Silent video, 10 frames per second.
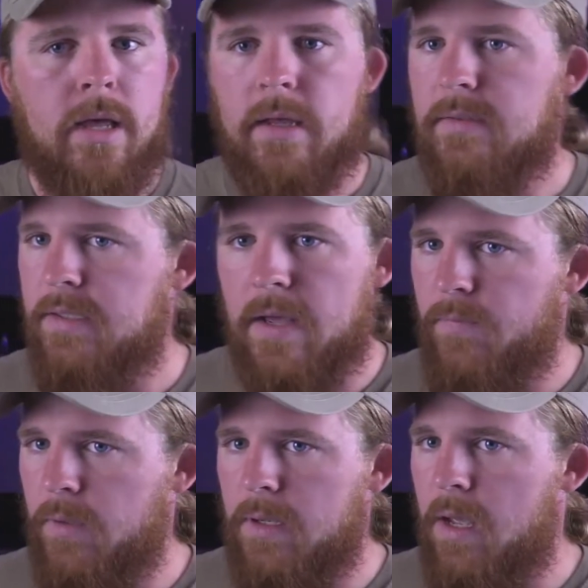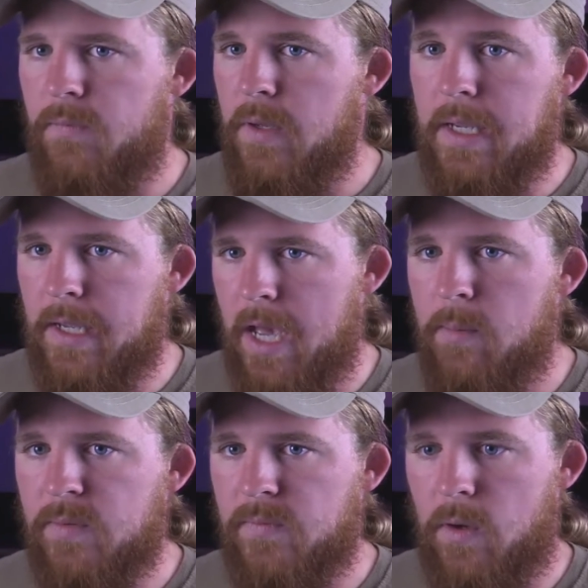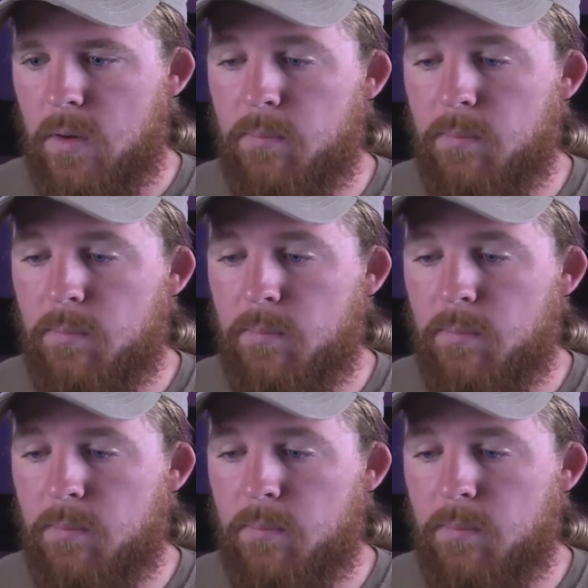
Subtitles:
It's definitely not fucking Gab's fault.